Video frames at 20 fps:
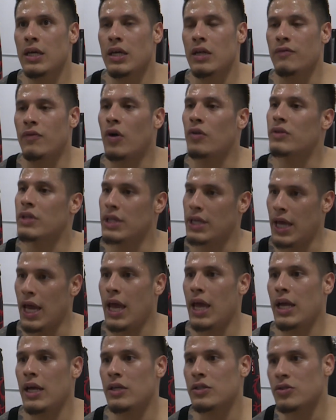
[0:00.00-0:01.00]
involved in
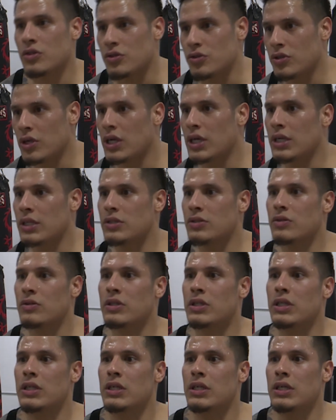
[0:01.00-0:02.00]
gangs or drugs
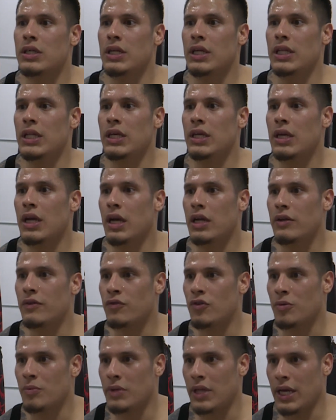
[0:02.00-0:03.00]
or any kind
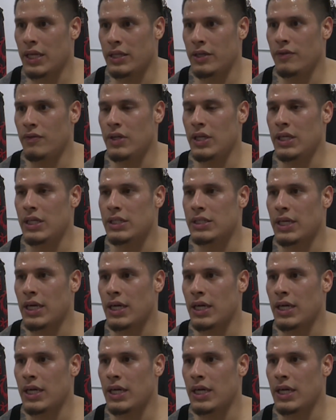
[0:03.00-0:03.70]
of criminal activities,